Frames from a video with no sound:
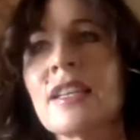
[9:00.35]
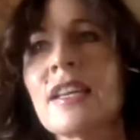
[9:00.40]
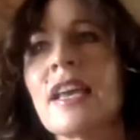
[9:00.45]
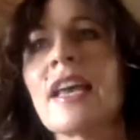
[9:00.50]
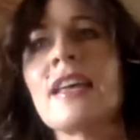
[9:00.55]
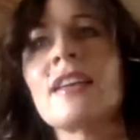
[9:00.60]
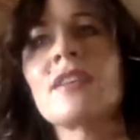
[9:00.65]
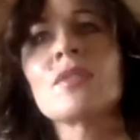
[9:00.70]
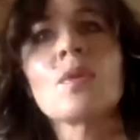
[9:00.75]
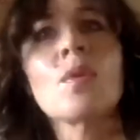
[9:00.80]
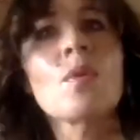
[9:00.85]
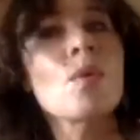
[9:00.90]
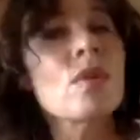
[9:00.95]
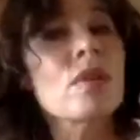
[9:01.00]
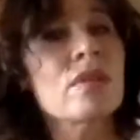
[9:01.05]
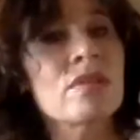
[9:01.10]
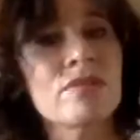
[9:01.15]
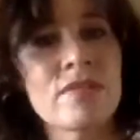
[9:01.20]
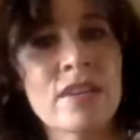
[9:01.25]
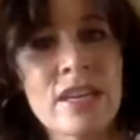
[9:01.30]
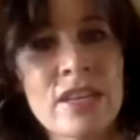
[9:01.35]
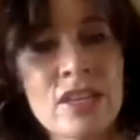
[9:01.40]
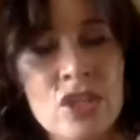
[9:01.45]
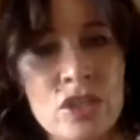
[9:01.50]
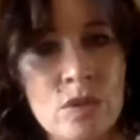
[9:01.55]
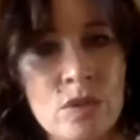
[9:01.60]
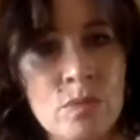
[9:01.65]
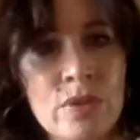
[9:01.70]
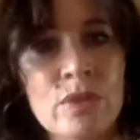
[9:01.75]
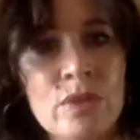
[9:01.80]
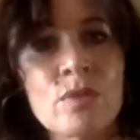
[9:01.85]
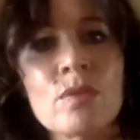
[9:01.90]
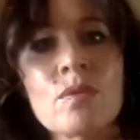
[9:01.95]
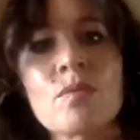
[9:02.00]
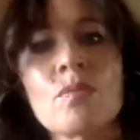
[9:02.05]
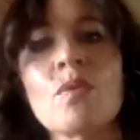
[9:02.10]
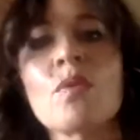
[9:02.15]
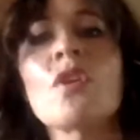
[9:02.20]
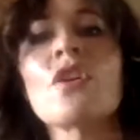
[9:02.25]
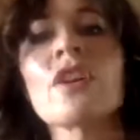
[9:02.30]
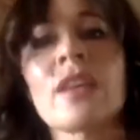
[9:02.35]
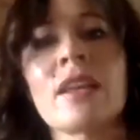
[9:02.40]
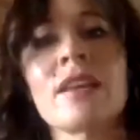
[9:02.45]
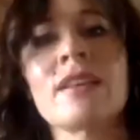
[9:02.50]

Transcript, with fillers: and all of nature, we're all working